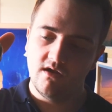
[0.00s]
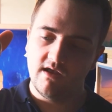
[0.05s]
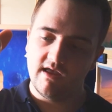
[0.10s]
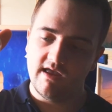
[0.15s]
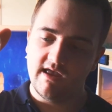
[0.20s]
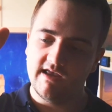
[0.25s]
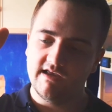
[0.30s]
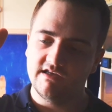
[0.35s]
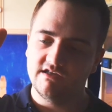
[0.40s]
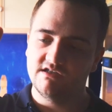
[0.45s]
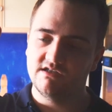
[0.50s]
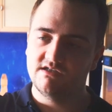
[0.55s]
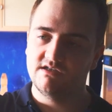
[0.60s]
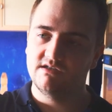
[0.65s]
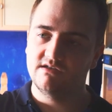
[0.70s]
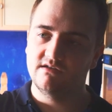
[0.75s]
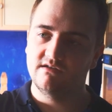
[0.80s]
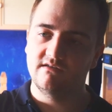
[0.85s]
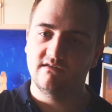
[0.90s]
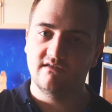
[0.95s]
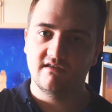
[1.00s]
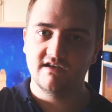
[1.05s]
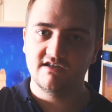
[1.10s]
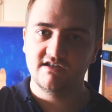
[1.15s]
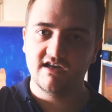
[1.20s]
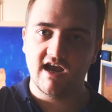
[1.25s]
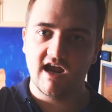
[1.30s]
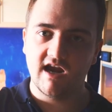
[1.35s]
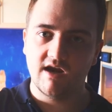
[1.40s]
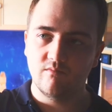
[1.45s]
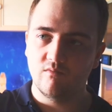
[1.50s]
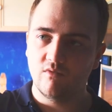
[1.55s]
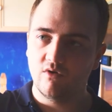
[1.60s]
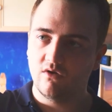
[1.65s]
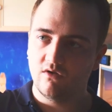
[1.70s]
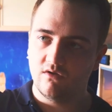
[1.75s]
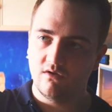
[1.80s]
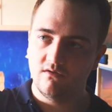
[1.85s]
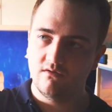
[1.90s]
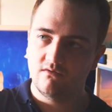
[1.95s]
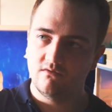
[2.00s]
is this animal.